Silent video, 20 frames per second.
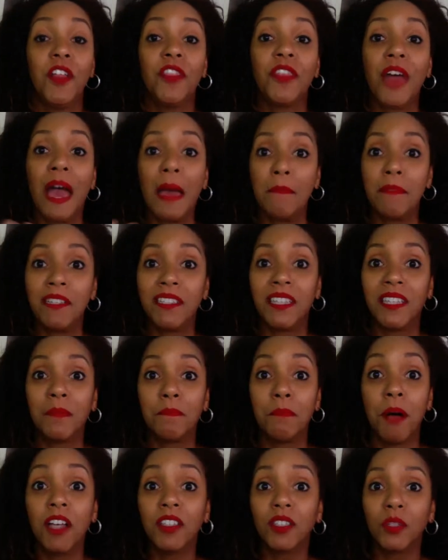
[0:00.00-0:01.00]
fill that
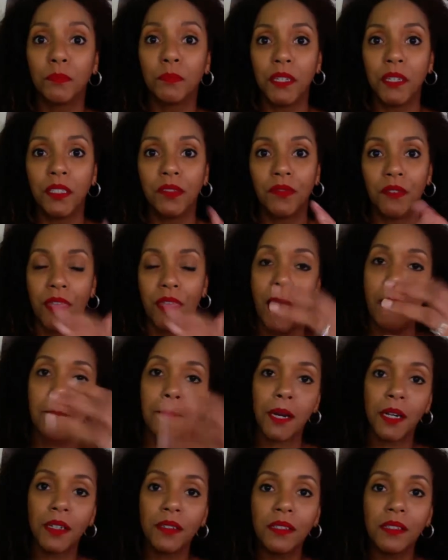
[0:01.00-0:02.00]
missing puzzle piece for
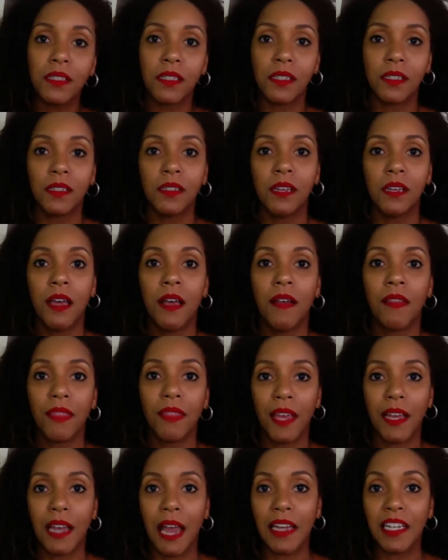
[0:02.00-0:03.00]
that person,
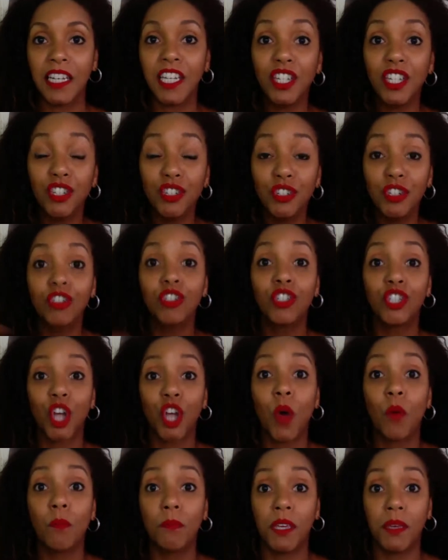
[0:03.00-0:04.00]
then I need you to
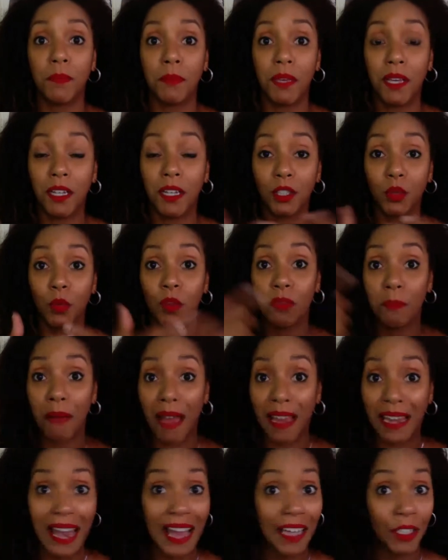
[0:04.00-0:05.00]
show me, because with
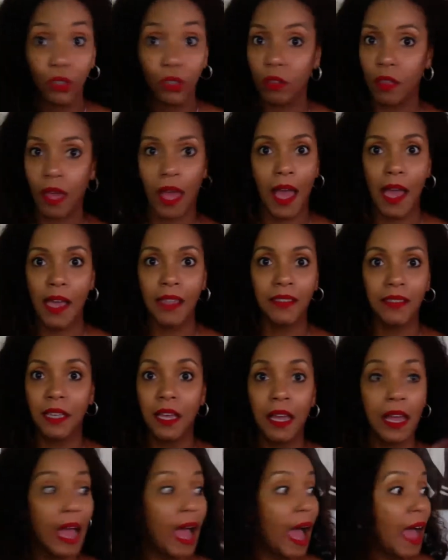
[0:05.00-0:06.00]
my natural eyes,
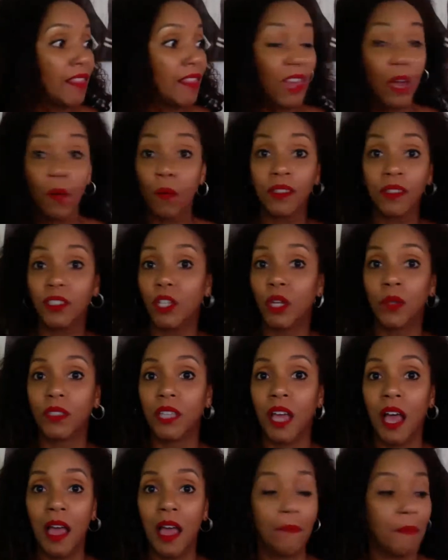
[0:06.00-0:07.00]
there was no
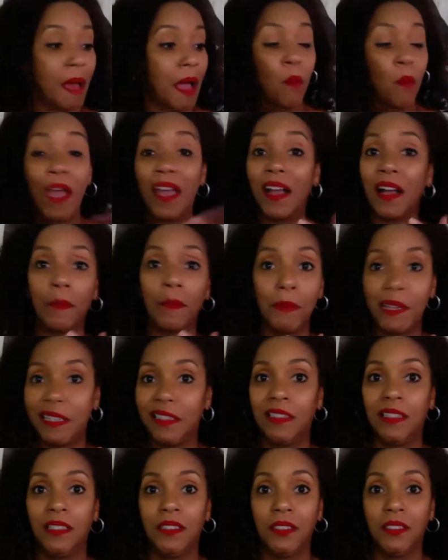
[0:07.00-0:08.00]
time. I wake up at
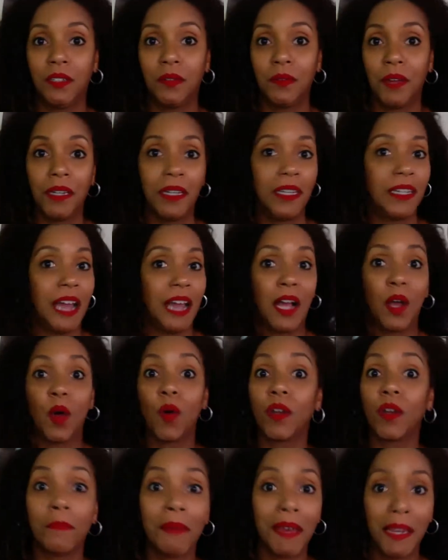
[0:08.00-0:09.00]
6 already and I go to
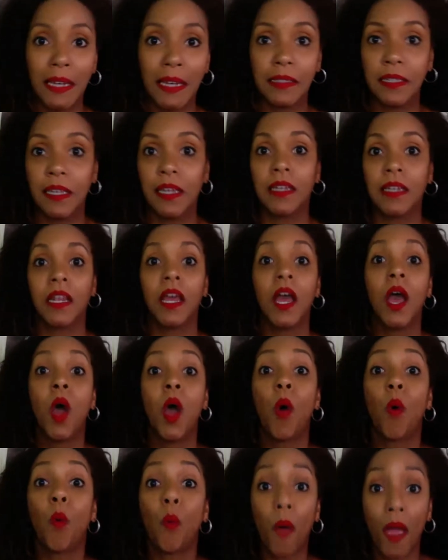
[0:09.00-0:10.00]
bed at 10.
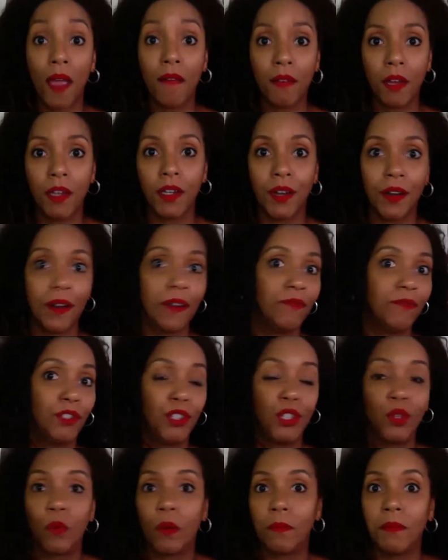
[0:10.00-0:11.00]
Where on earth do you
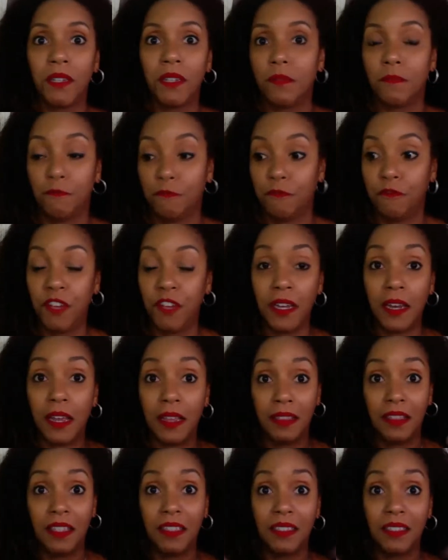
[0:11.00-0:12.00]
want me to fit
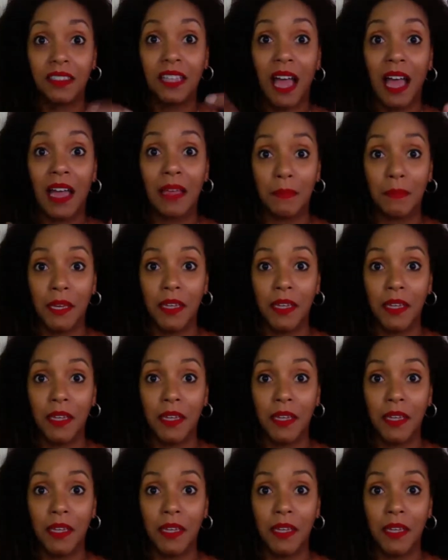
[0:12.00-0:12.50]
this time in,